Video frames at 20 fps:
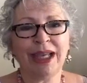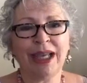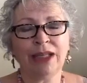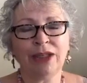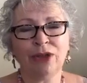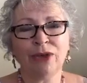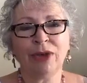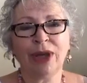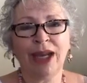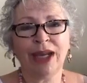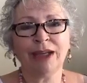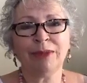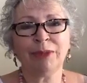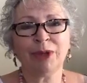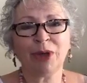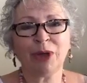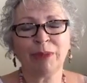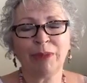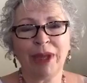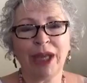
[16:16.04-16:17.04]
and your
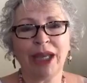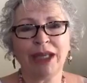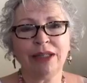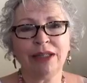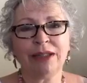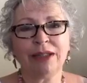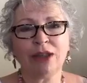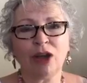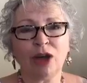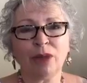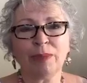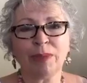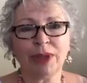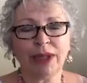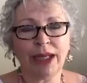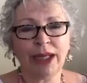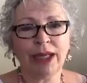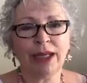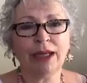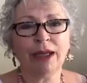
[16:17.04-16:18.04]
animal companions are
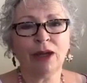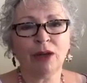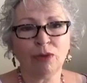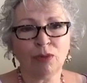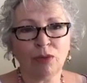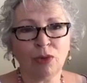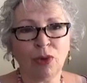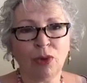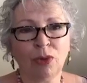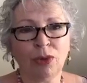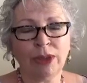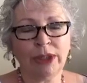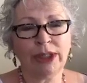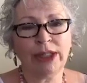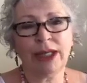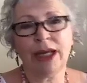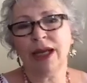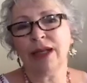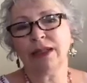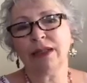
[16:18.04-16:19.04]
playing a role
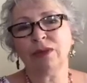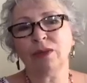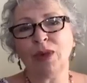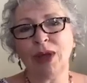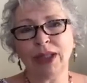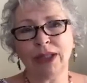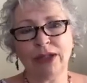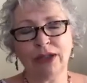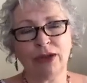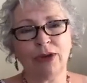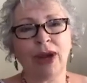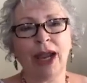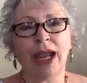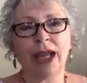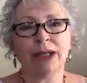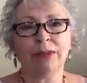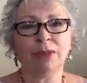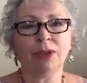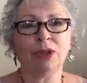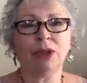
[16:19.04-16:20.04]
in that, as well as your
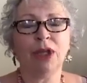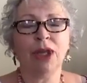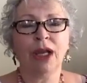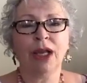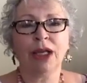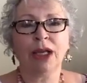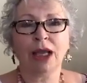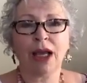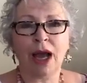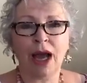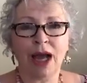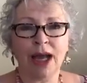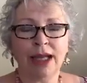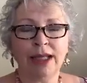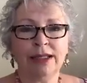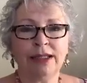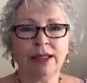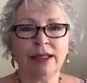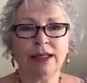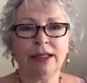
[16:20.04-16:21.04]
animal
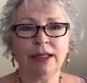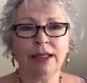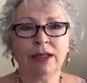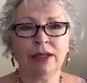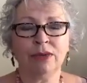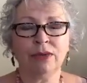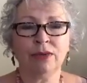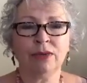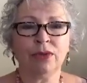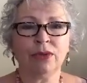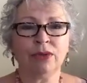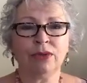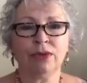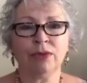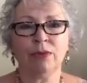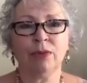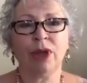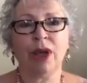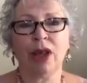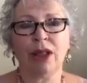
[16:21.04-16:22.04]
guides. And
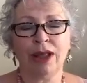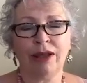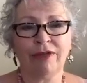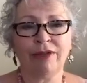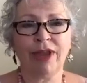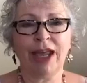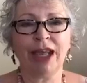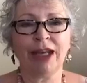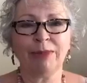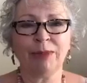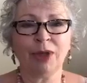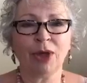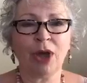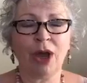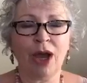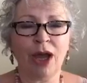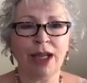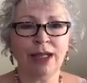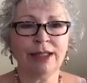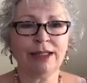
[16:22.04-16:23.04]
we all have animal
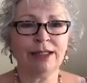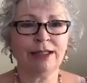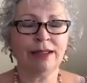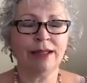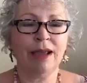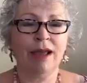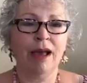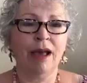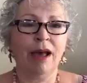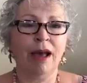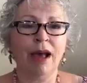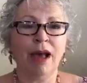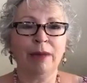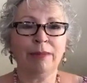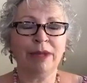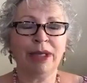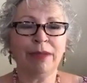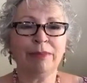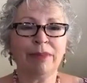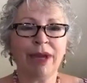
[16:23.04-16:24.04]
guides. And
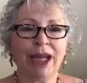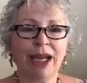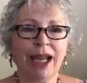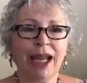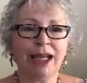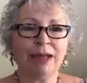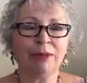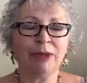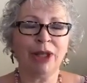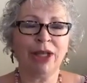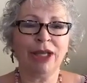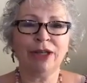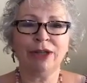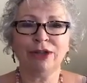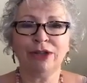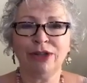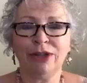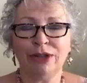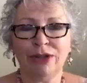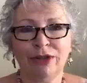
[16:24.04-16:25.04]
in my animal
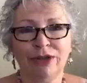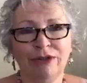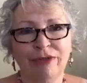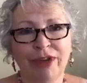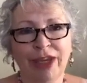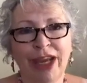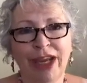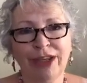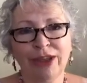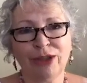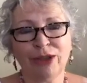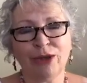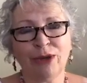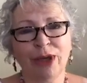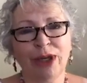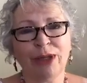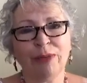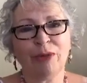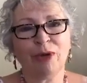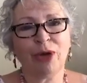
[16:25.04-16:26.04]
energy certification
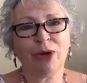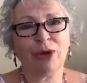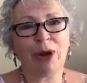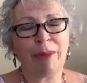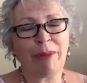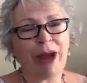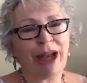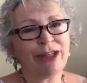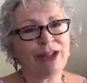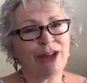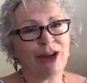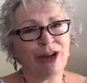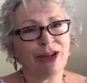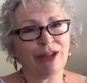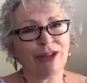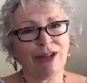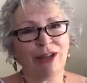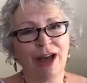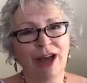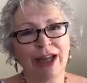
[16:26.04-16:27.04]
training program, I
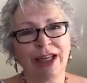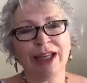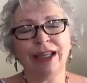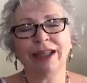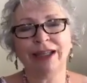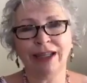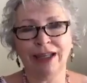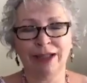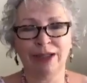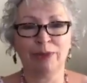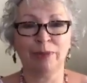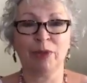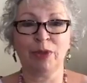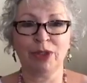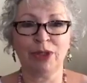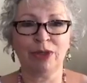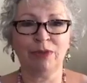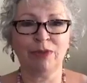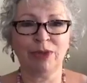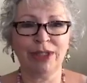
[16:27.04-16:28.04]
talk a lot. Each
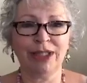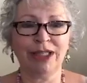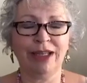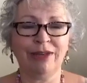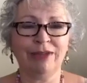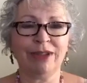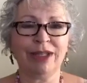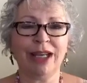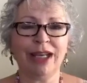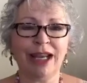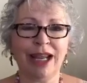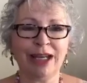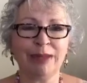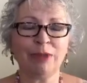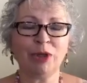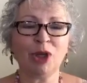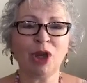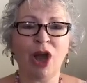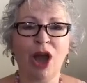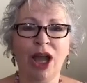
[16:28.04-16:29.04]
person receives an
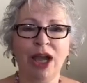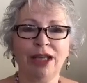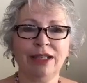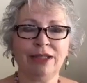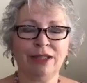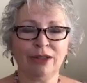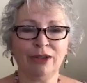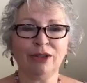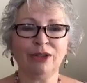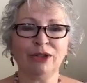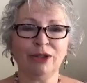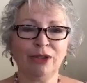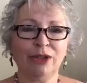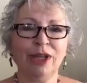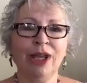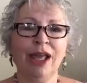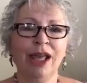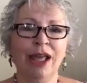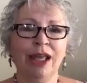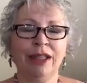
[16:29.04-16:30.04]
animal guide to learn
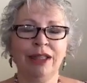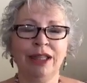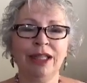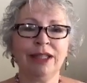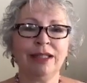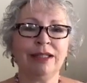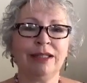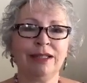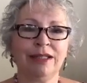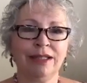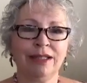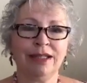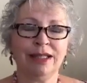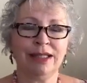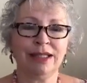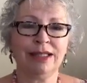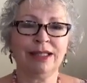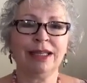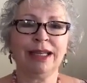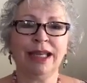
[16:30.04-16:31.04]
this
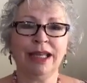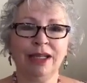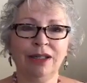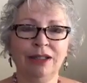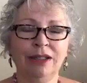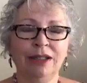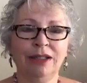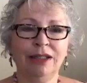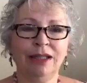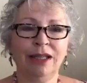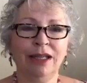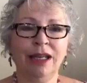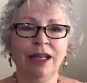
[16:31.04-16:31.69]
skill